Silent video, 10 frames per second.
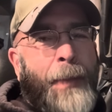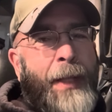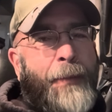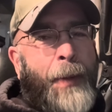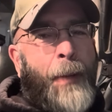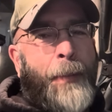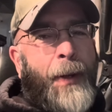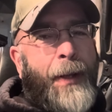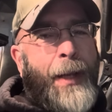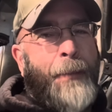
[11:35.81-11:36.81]
bent the
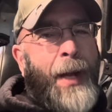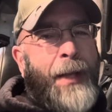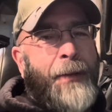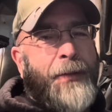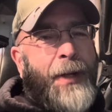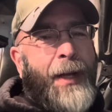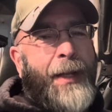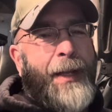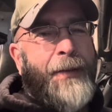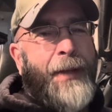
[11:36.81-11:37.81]
bumper on that brand new
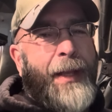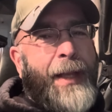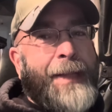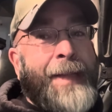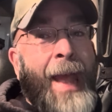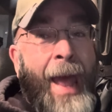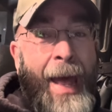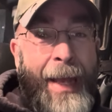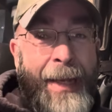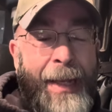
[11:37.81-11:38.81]
truck. And he's like, he did?